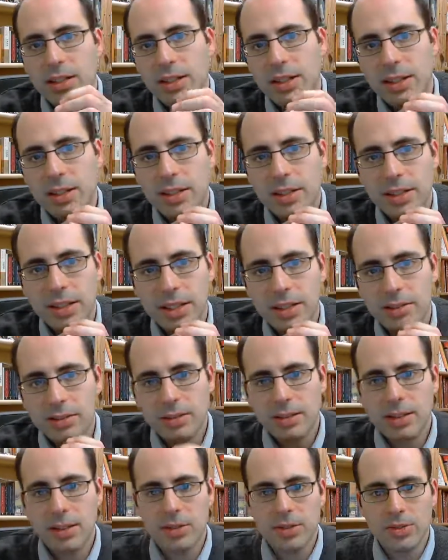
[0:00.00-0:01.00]
and
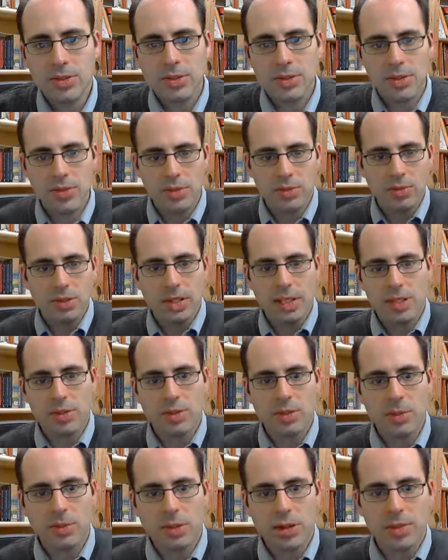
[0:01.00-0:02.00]
then, you know, as soon as you realize
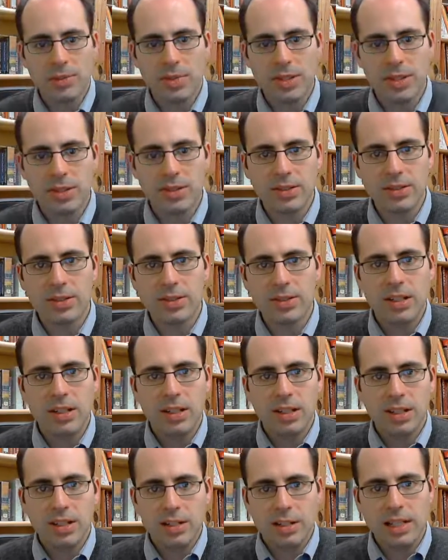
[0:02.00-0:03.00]
what the prompt is,
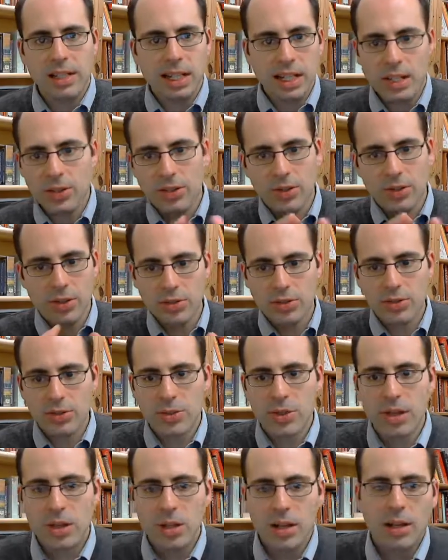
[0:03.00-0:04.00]
get out your notes.